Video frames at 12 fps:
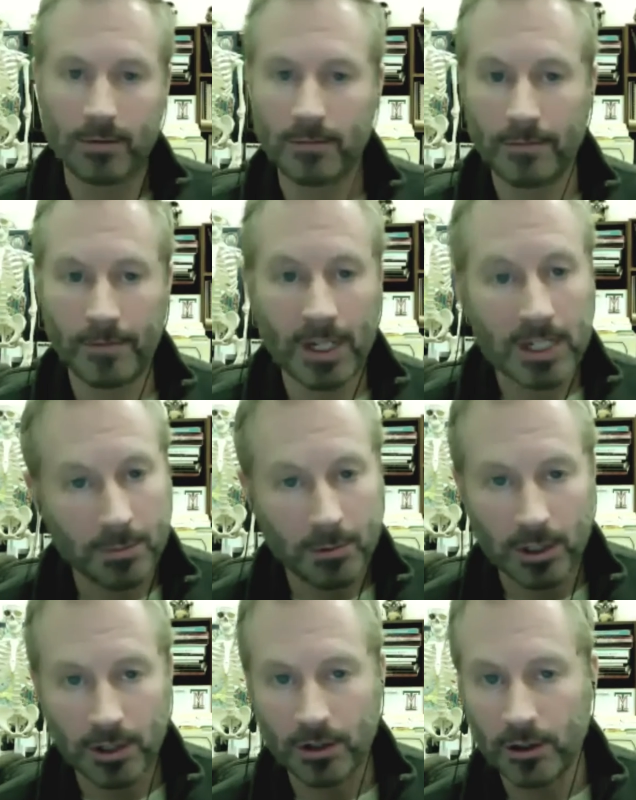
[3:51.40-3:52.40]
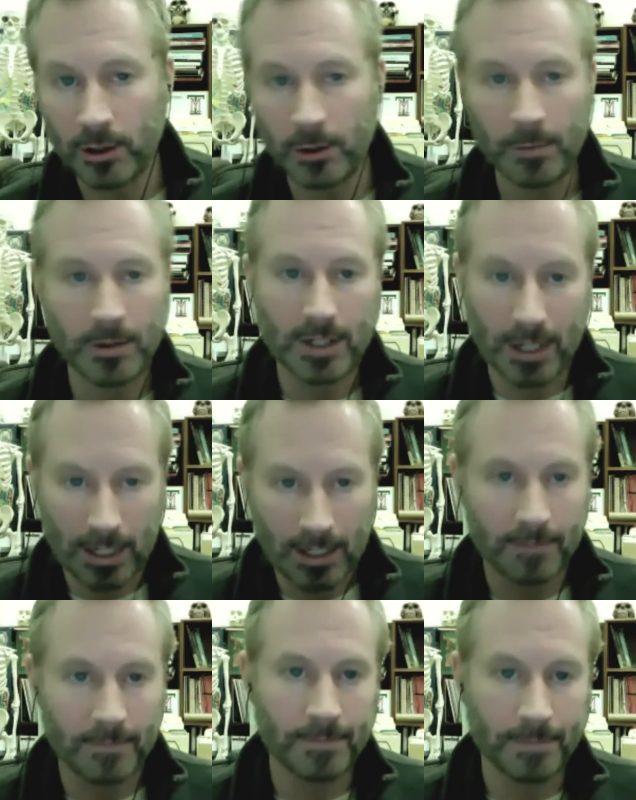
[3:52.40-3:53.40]
Facebook groups that
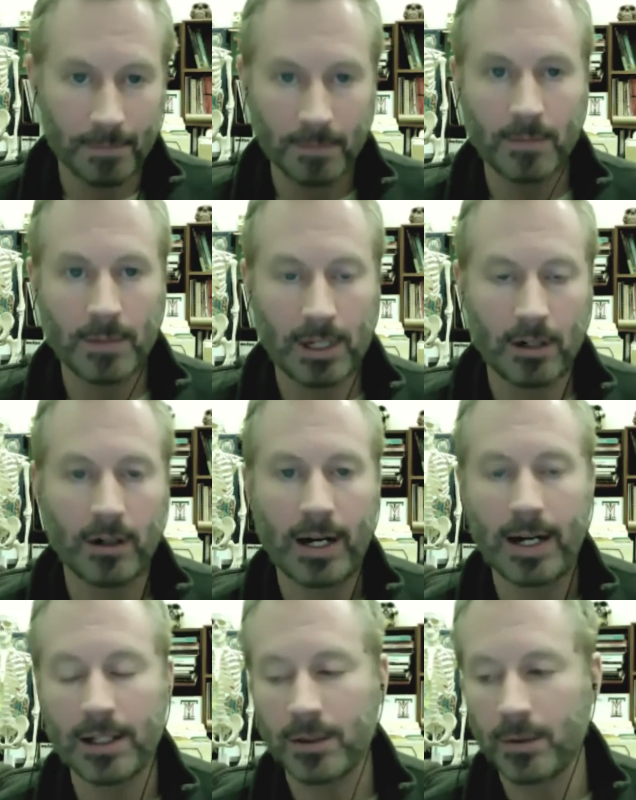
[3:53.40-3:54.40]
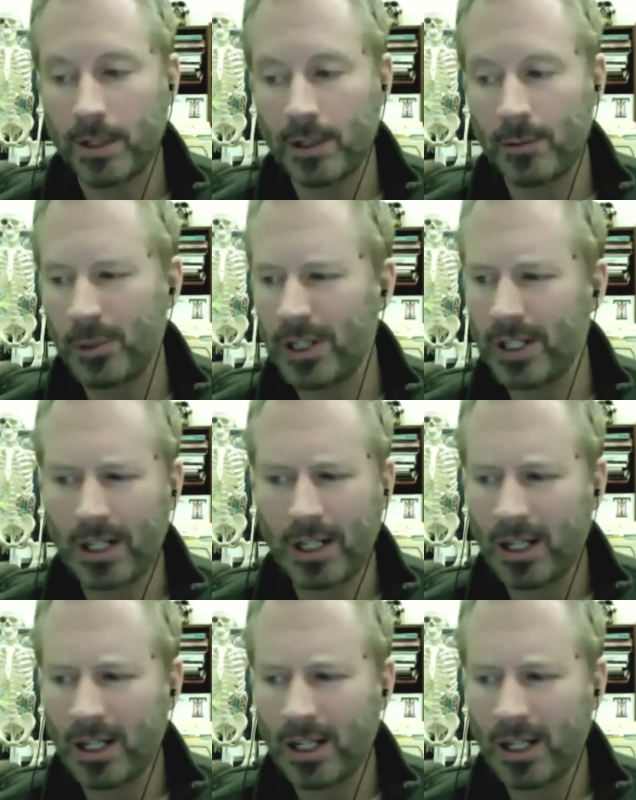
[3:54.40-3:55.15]
I interact with, but